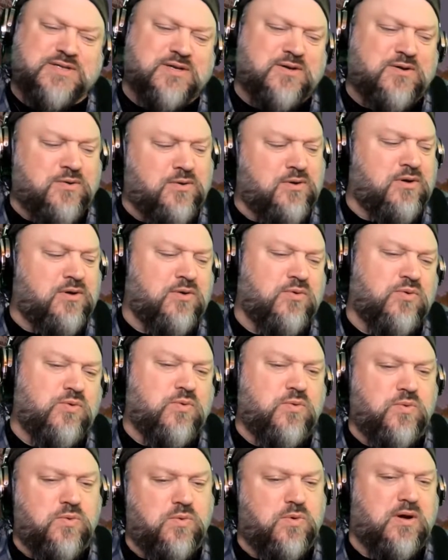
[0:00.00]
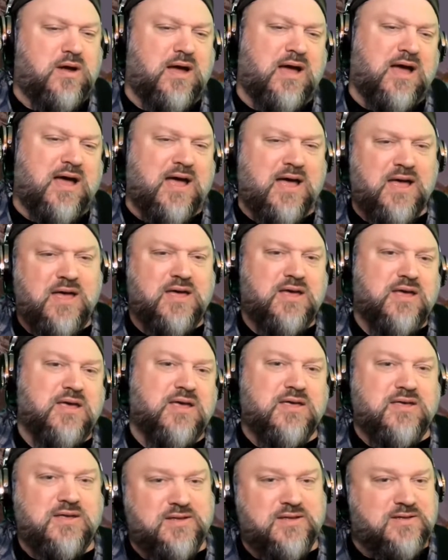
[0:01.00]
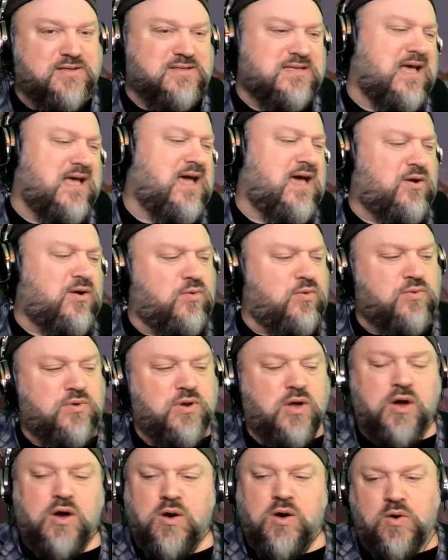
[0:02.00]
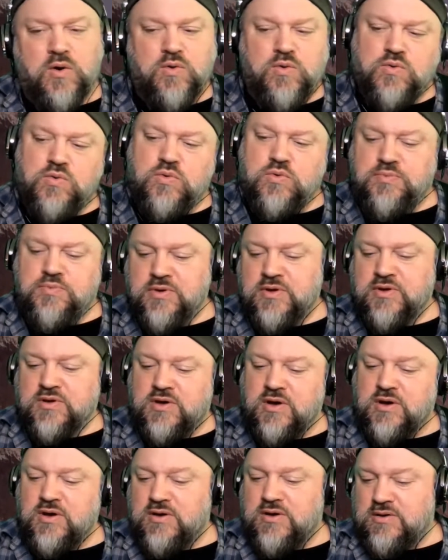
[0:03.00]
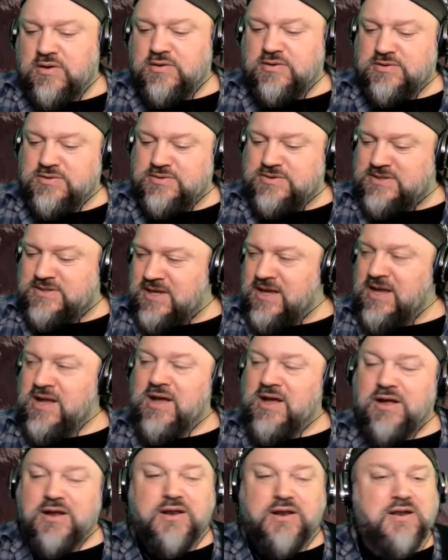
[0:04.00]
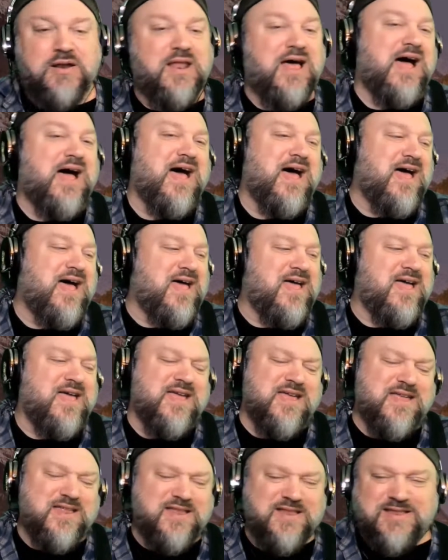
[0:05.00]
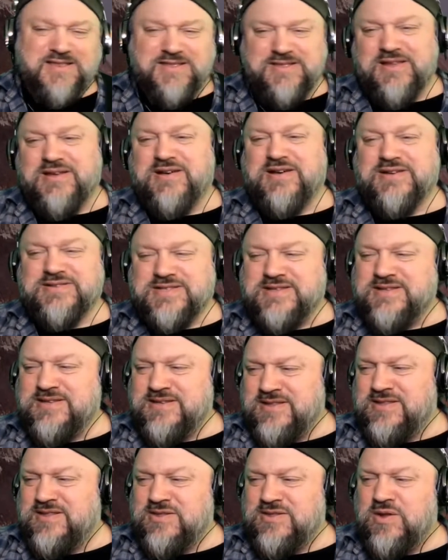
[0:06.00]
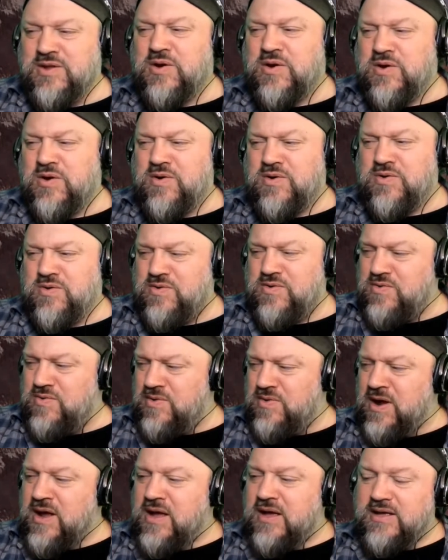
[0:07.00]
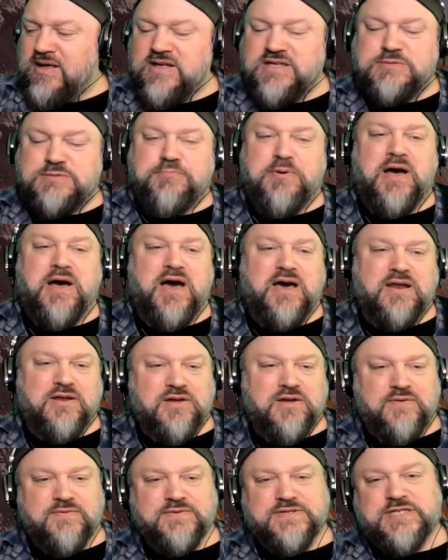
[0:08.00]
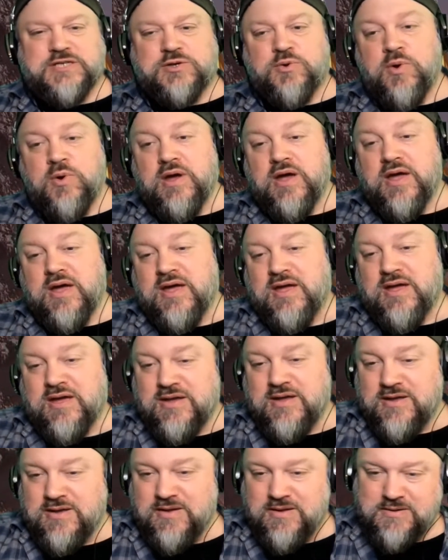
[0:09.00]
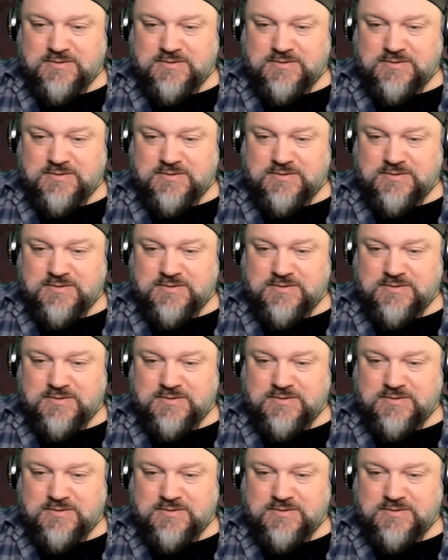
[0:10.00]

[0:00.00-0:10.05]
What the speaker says: or who I is, I don't know, because a line doesn't know it's part of a square.